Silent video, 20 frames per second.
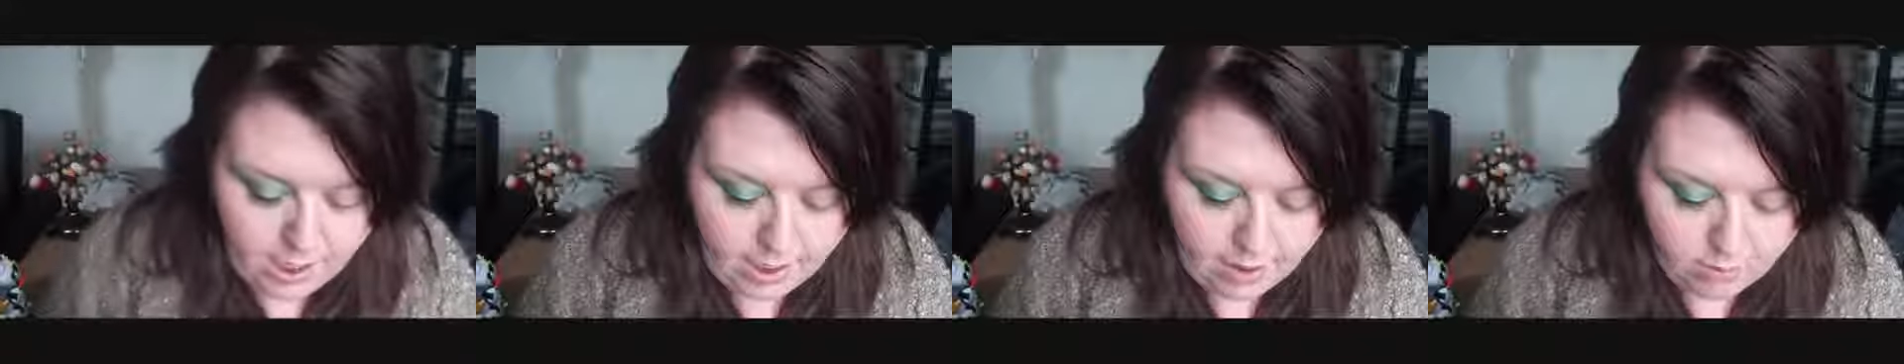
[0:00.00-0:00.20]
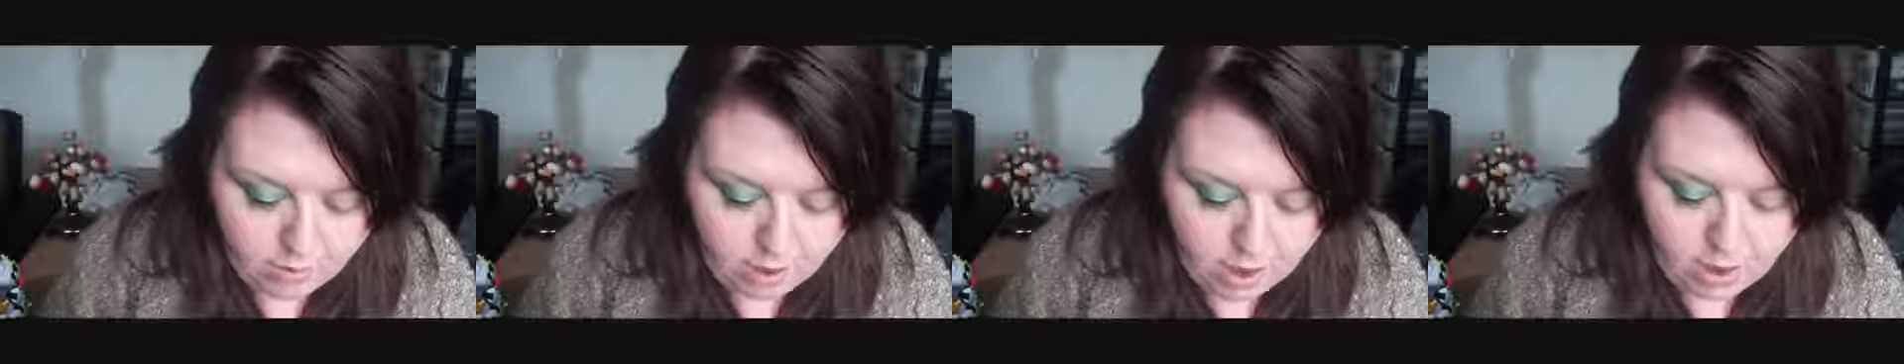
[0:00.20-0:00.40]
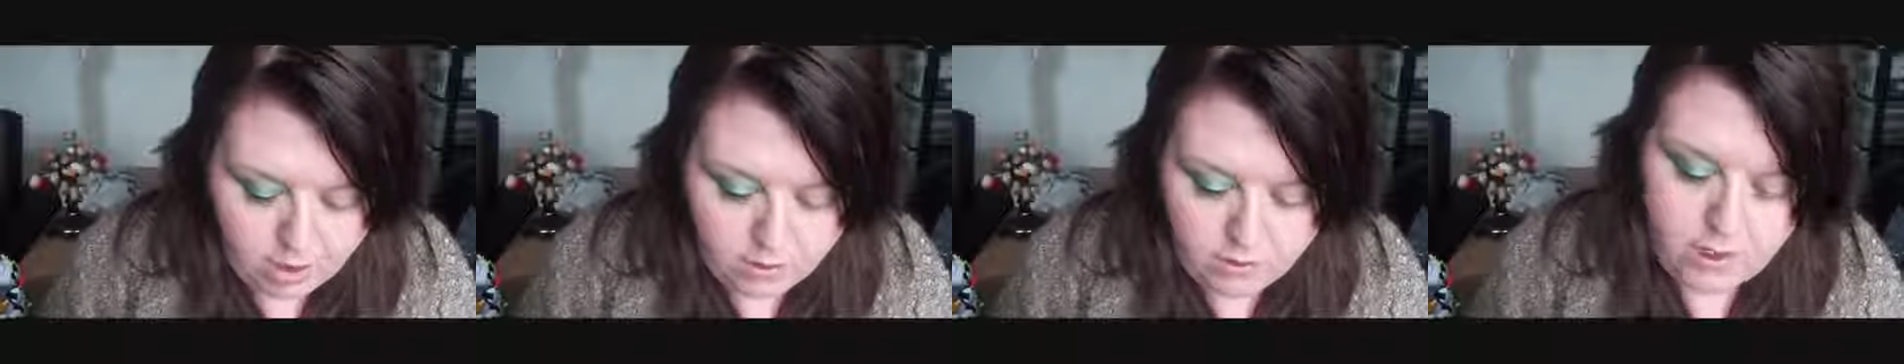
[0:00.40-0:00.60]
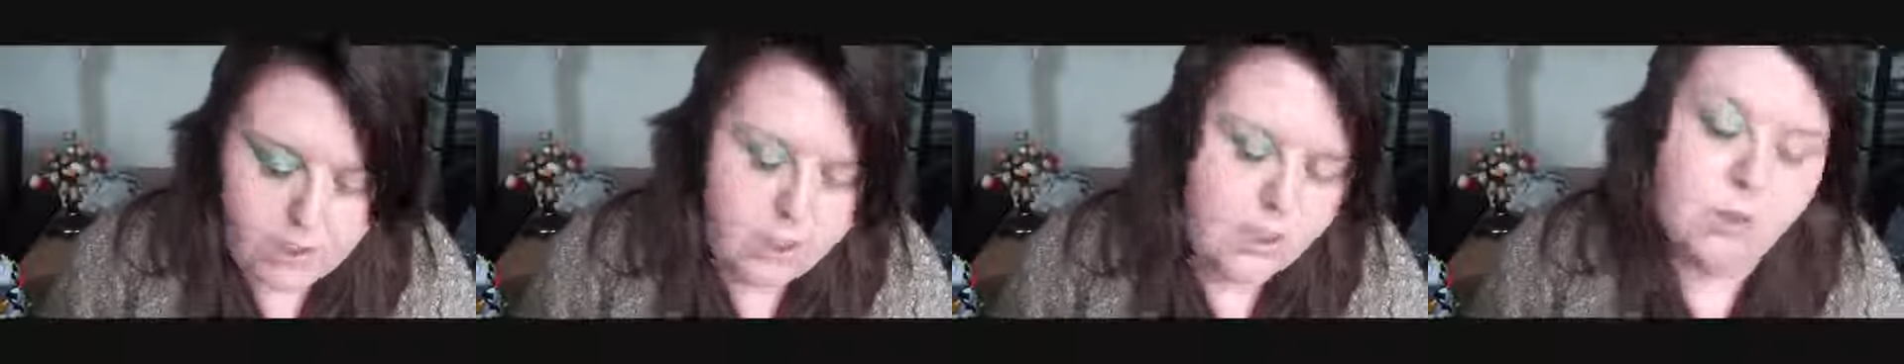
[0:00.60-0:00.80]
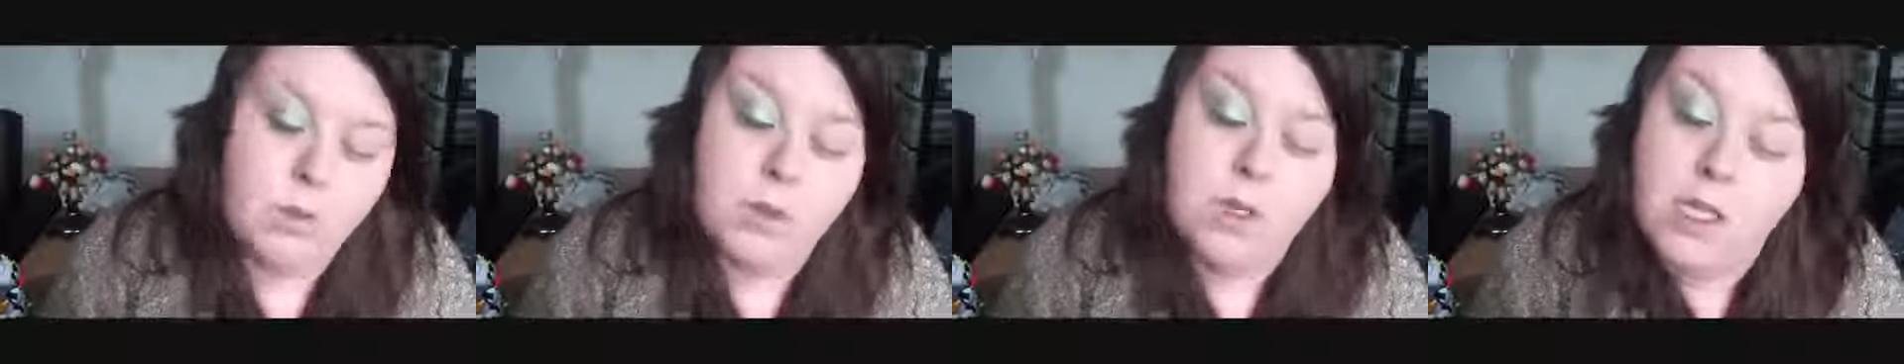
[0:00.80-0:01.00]
Now the only
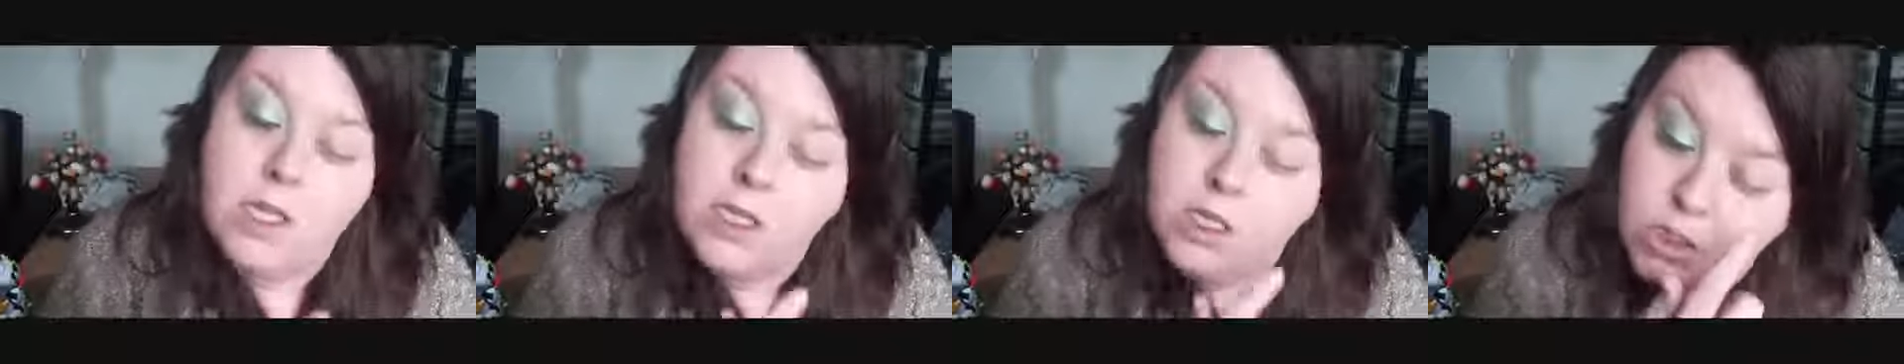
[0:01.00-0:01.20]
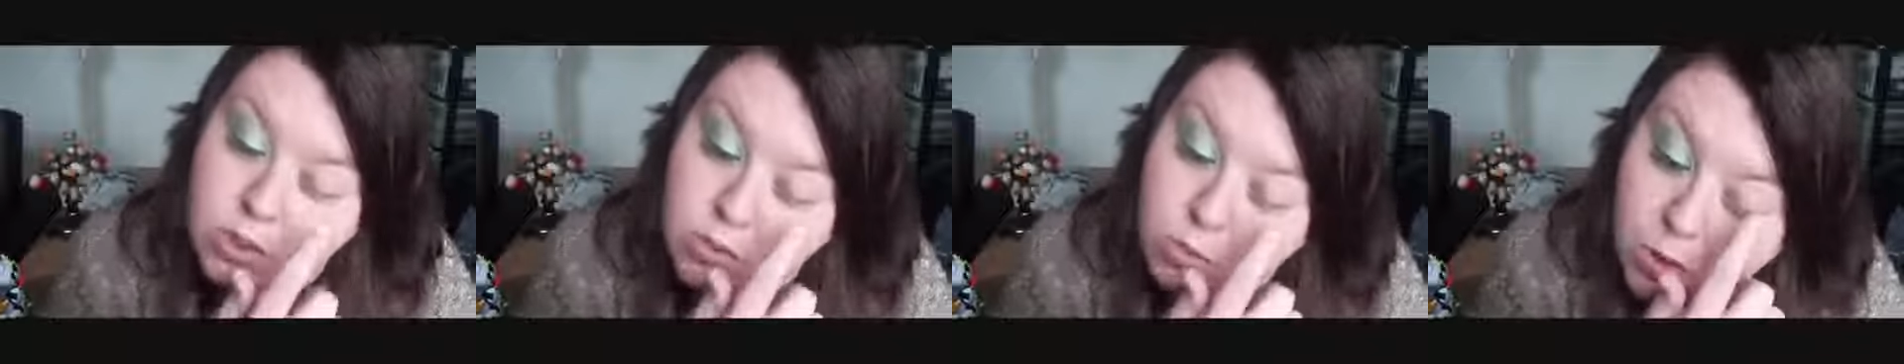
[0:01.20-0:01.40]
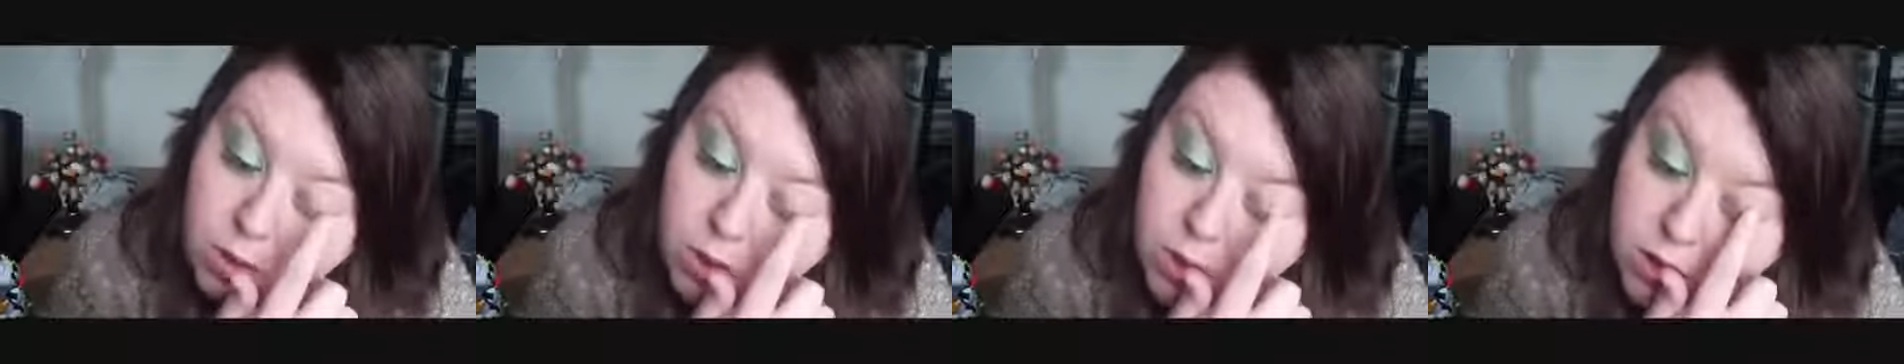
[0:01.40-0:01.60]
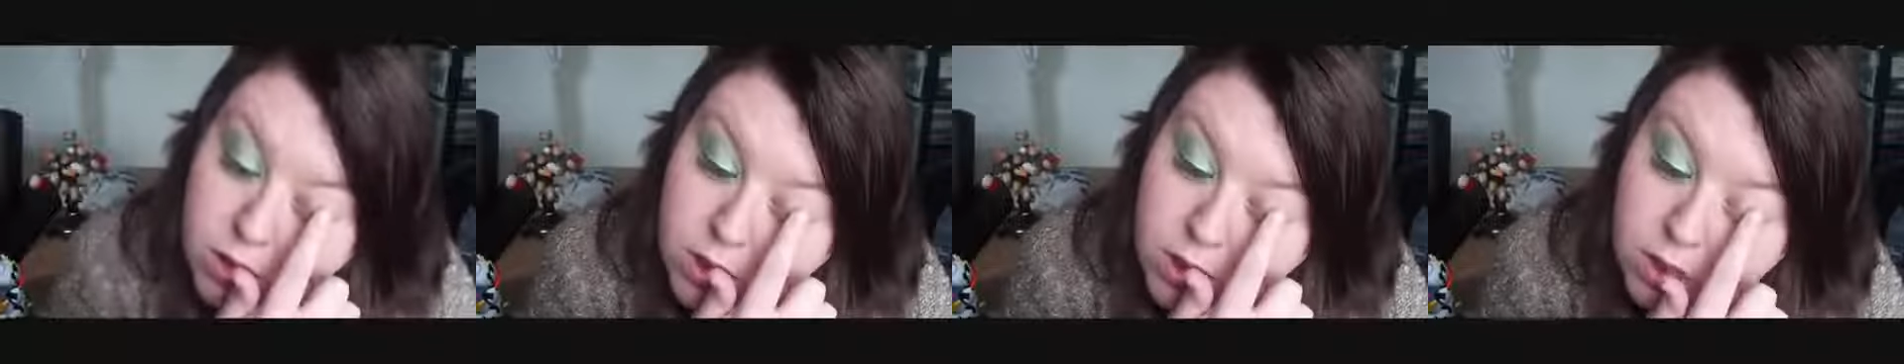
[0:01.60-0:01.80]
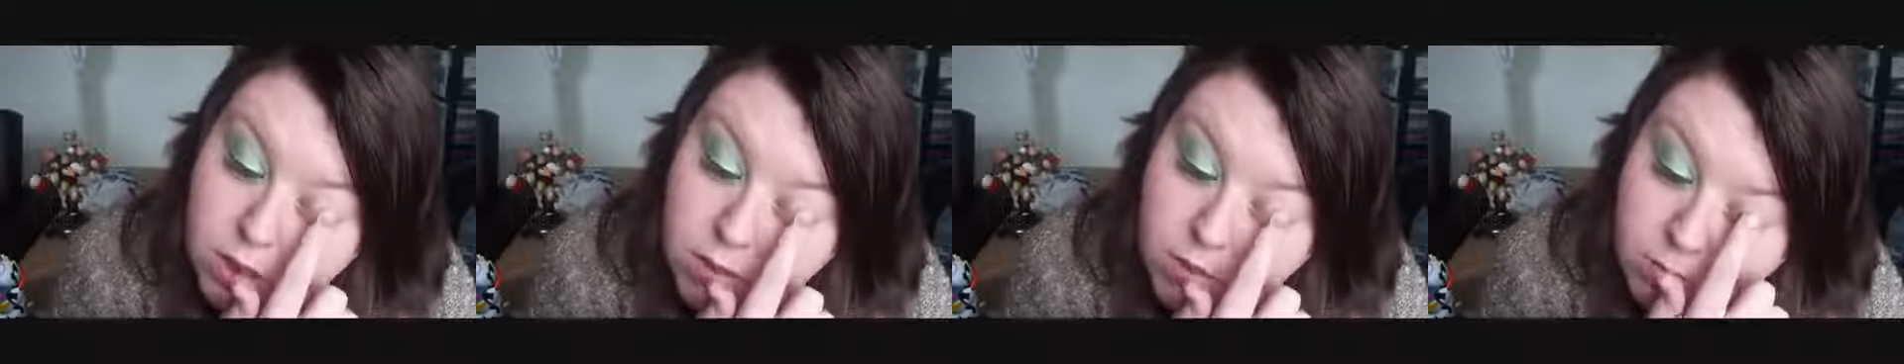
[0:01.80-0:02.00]
thing is with this, you'll want